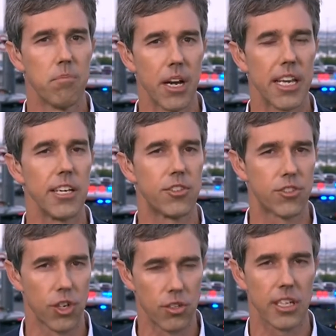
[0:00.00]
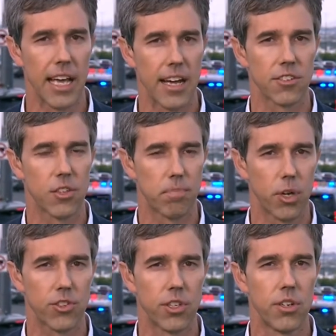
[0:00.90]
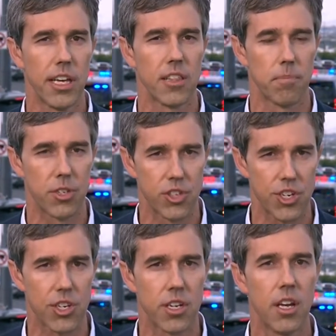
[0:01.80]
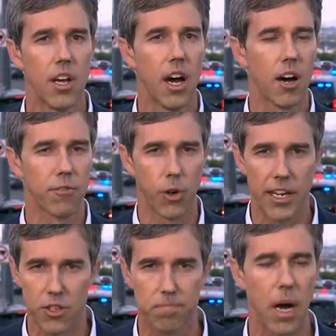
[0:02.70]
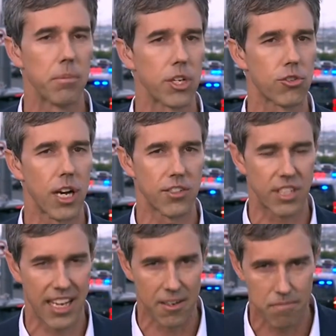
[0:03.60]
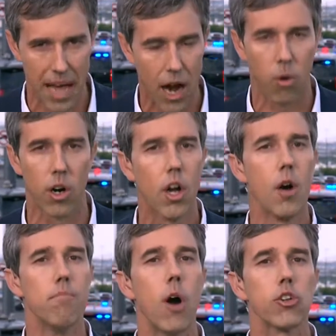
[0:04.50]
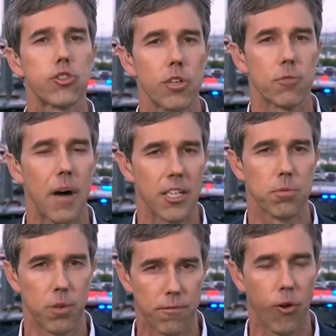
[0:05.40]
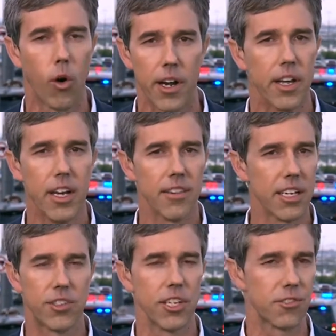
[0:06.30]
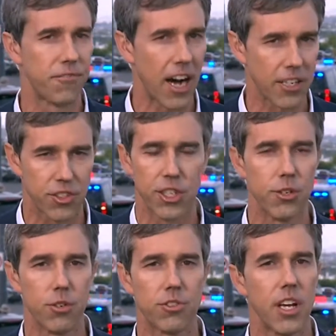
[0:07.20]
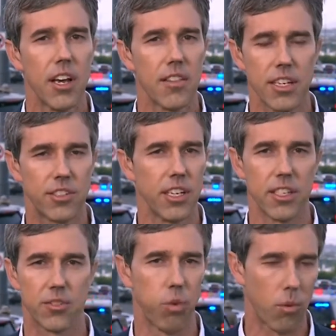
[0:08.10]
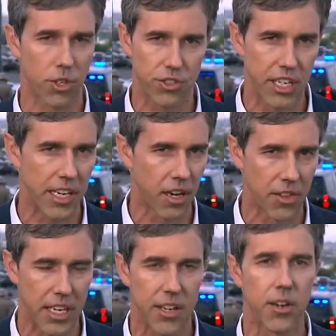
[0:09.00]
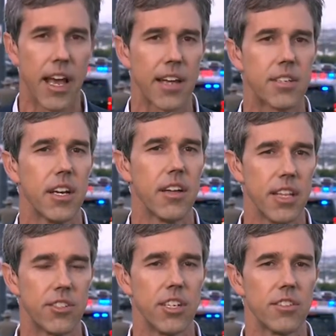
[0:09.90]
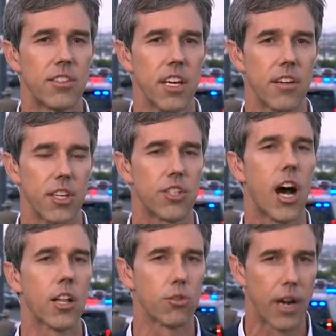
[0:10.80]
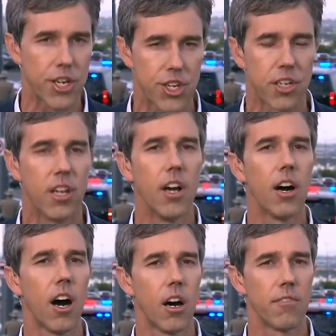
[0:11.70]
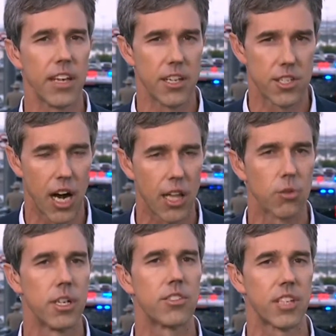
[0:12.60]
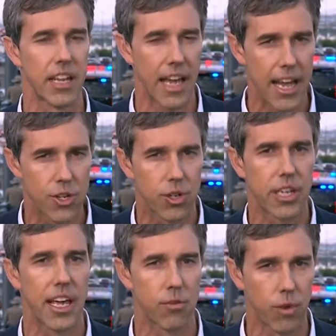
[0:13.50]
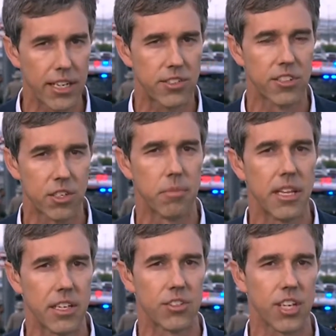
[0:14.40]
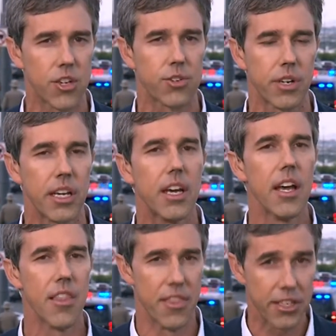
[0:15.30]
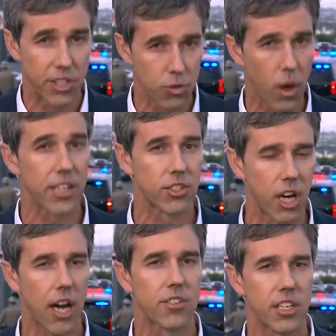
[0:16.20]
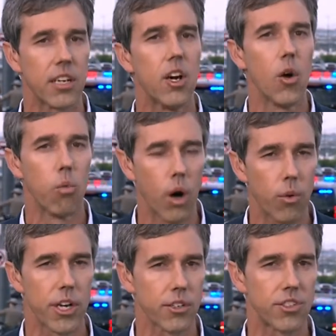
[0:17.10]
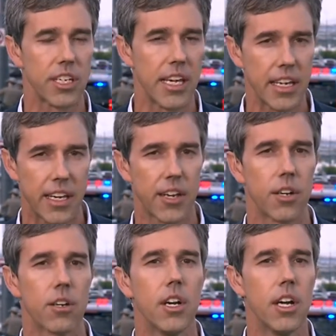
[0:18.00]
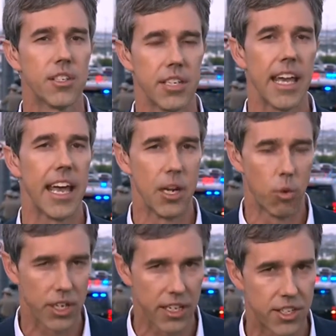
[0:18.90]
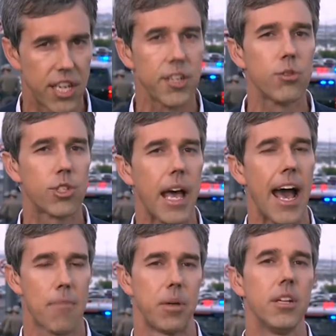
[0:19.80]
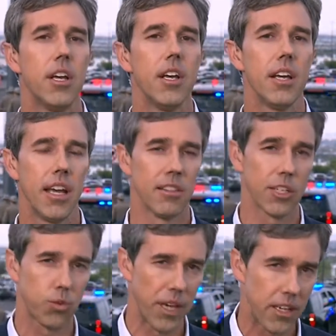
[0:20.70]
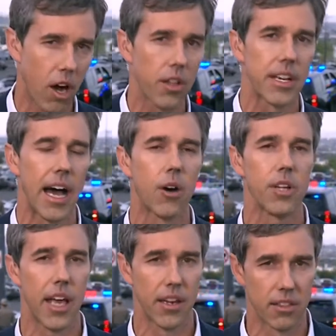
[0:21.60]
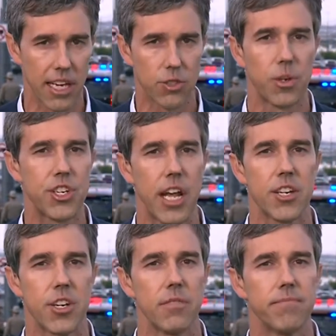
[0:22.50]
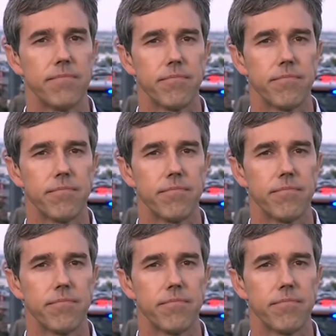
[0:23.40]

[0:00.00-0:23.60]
but he's certainly, as the person in the position of greatest public trust and power, most responsible for it. This is Fox News. This is what we're seeing on the internet. This is the toleration of intolerance and hatred and racism in this country. This is what is causing what we are seeing here today, and it will continue to happen unless we call it out and unless we change it.